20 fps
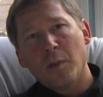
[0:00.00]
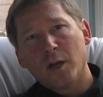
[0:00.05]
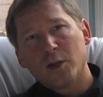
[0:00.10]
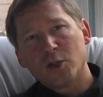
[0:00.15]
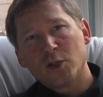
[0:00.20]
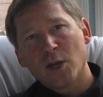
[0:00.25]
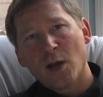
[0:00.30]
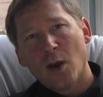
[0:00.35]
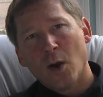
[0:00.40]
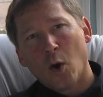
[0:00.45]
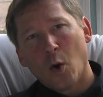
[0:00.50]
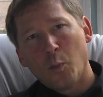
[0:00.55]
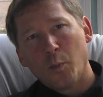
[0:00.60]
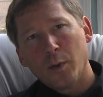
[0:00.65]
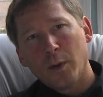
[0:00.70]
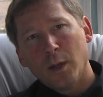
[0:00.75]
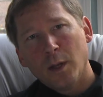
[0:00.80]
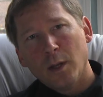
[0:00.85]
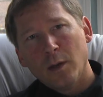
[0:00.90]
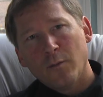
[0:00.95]
much help
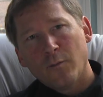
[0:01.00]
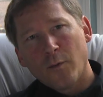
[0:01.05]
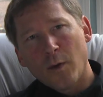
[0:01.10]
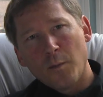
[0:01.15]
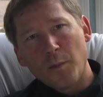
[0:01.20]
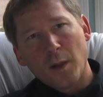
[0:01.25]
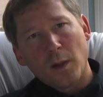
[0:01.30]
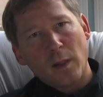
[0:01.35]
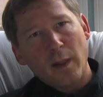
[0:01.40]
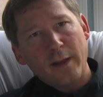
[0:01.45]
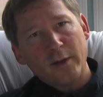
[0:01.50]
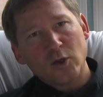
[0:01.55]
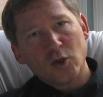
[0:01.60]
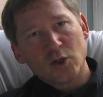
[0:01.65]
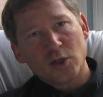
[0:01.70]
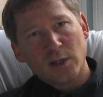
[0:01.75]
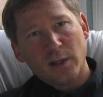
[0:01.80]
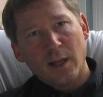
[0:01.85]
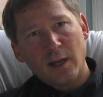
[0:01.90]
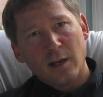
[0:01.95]
from the
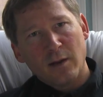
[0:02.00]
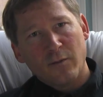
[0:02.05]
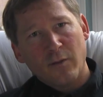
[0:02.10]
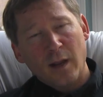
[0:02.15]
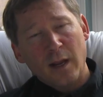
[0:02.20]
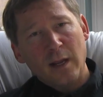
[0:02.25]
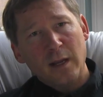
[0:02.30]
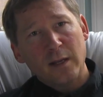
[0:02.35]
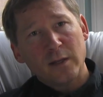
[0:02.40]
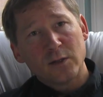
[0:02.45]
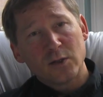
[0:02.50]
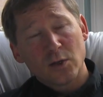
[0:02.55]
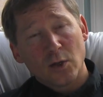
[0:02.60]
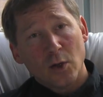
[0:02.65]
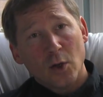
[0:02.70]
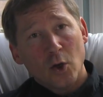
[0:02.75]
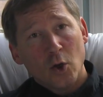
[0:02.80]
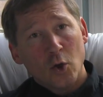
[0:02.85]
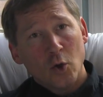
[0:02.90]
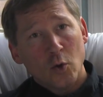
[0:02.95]
legislative aides
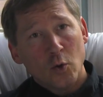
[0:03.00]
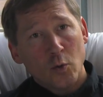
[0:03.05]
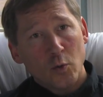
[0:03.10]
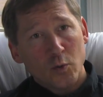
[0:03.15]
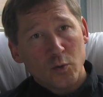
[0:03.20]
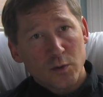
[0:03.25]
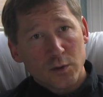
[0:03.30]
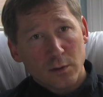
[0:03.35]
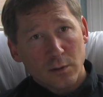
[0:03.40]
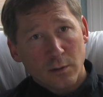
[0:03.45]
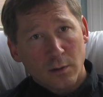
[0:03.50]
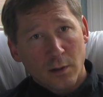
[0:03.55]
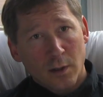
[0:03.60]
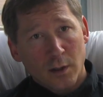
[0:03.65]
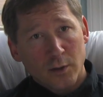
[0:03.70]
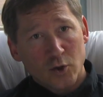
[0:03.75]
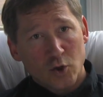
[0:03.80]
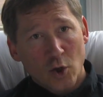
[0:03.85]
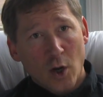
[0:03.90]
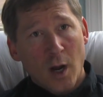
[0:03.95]
whose
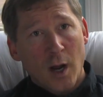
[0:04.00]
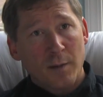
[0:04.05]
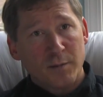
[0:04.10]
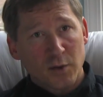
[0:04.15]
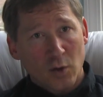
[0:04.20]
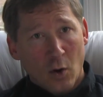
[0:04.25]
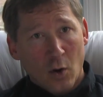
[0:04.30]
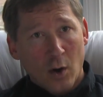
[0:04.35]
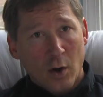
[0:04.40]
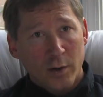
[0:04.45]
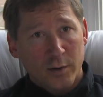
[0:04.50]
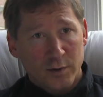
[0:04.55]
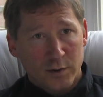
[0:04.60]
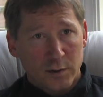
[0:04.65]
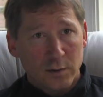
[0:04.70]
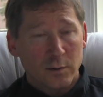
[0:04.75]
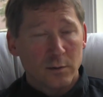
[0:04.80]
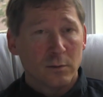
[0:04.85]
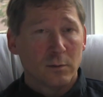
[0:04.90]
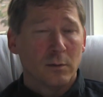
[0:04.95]
uh, jobs are
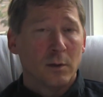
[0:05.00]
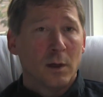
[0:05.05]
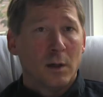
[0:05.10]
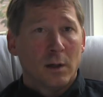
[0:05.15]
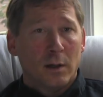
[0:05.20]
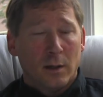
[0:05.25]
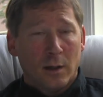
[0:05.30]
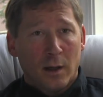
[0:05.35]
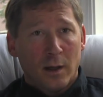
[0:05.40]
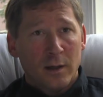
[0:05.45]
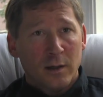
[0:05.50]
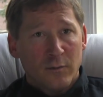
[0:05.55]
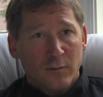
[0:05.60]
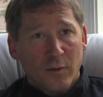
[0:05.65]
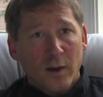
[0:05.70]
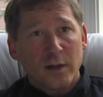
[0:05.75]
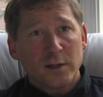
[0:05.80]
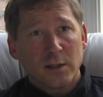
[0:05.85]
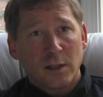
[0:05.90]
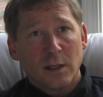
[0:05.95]
to uh,
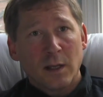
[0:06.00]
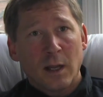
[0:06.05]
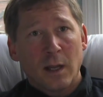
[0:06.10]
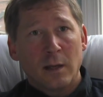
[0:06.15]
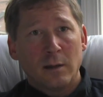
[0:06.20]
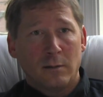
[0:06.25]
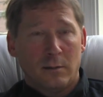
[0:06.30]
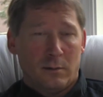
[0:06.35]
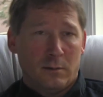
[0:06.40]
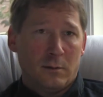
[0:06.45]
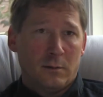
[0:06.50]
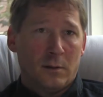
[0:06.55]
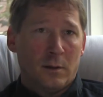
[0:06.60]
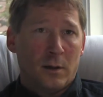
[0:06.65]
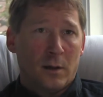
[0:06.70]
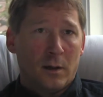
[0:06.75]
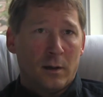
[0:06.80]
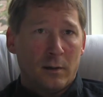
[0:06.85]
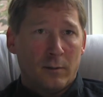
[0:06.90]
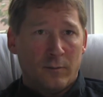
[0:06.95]
investigate
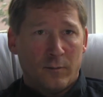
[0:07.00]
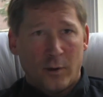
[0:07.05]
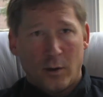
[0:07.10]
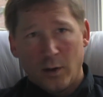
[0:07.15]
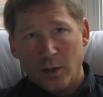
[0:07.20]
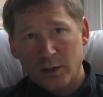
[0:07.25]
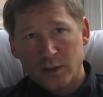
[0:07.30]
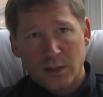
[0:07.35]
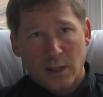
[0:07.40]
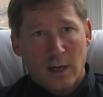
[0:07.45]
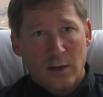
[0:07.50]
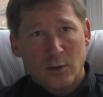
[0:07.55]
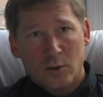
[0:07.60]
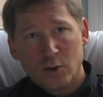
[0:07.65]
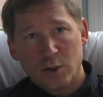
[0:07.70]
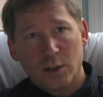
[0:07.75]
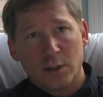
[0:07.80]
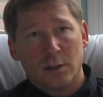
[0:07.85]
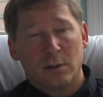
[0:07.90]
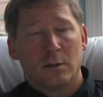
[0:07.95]
uh, various
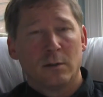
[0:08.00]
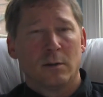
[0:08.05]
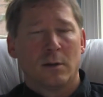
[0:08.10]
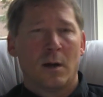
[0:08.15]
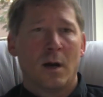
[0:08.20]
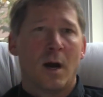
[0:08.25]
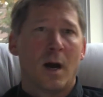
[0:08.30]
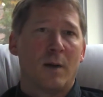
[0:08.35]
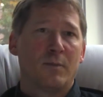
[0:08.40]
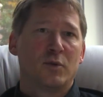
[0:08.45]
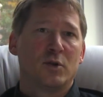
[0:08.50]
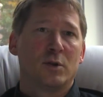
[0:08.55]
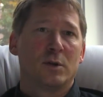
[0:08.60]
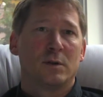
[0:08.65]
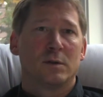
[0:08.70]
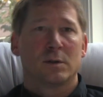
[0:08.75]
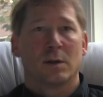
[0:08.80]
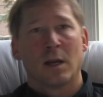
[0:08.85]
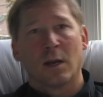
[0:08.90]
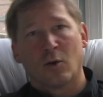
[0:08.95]
energy
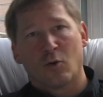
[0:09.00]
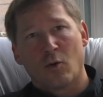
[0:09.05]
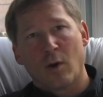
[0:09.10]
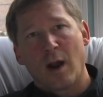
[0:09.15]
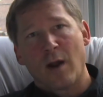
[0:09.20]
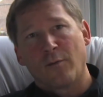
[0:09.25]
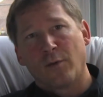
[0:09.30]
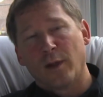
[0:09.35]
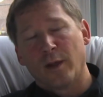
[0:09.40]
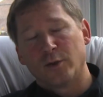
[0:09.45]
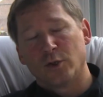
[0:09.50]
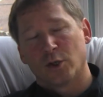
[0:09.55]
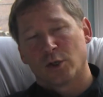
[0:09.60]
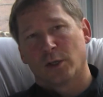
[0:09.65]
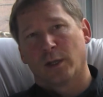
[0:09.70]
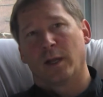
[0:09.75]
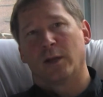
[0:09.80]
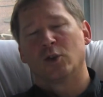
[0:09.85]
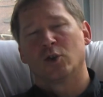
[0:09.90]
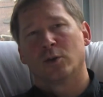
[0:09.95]
options and craft
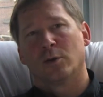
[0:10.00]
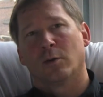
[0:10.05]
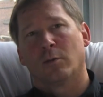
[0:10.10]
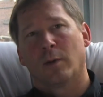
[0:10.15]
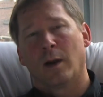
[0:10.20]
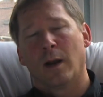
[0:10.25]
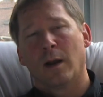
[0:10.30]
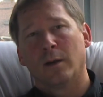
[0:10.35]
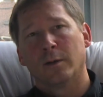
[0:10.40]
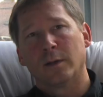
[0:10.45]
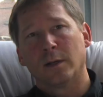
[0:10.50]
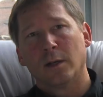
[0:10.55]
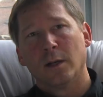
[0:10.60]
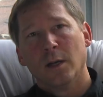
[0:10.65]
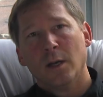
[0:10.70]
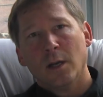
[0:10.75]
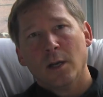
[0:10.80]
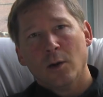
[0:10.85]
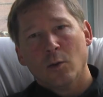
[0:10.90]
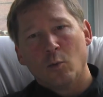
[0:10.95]
legislation around it.
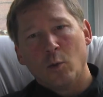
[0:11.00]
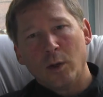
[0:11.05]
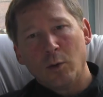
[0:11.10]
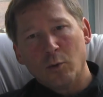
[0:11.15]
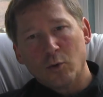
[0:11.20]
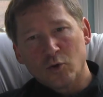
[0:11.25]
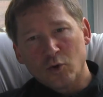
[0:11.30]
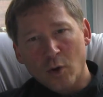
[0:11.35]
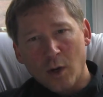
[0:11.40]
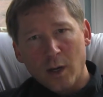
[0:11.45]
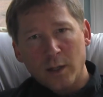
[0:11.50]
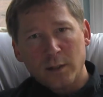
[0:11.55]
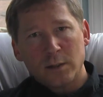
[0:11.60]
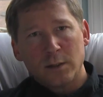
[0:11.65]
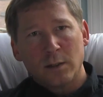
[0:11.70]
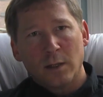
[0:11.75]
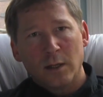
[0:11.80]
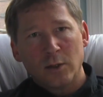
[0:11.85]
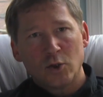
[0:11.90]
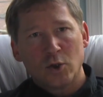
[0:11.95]
We were trying
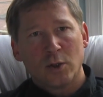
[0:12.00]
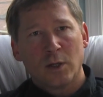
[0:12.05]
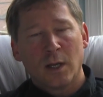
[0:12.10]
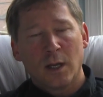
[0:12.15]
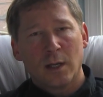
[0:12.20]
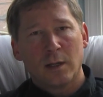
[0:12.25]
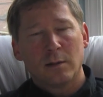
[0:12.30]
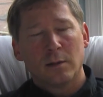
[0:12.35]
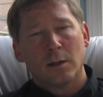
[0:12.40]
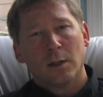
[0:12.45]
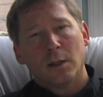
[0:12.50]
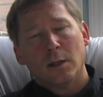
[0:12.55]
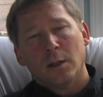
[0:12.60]
to educate